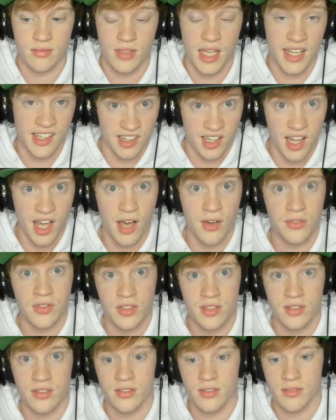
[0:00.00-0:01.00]
they
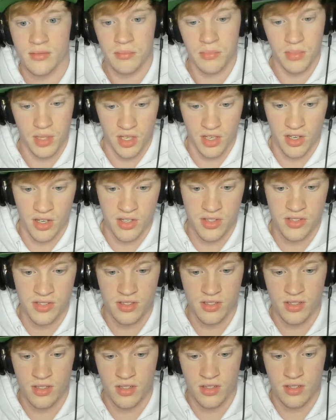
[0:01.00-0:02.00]
left
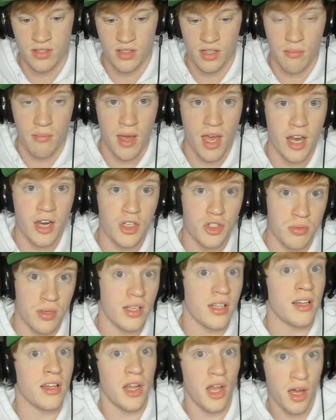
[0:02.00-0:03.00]
because the
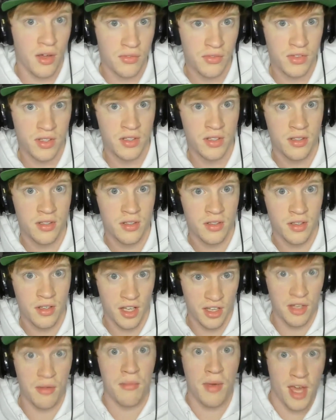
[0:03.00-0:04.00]
management left,
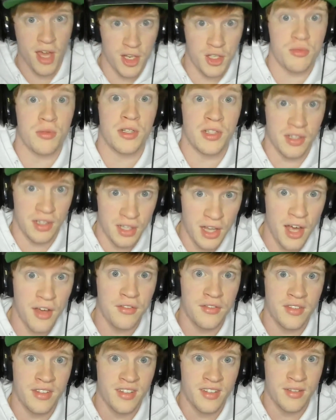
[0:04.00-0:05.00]
and the management
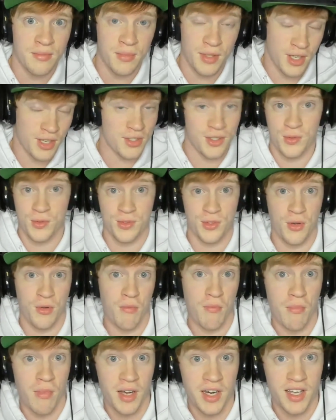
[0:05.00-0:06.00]
left because there was
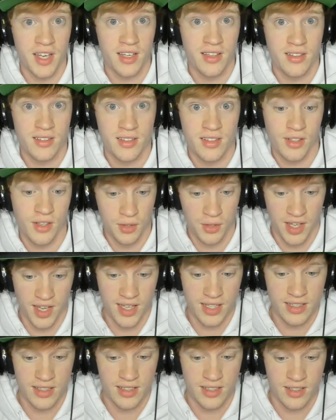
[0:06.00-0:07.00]
no money.
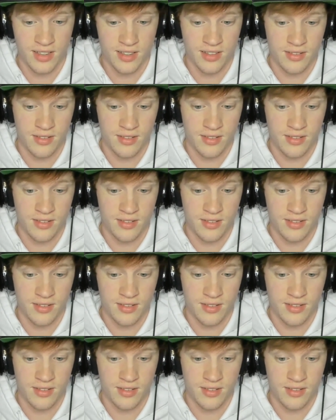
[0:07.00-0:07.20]
Okay,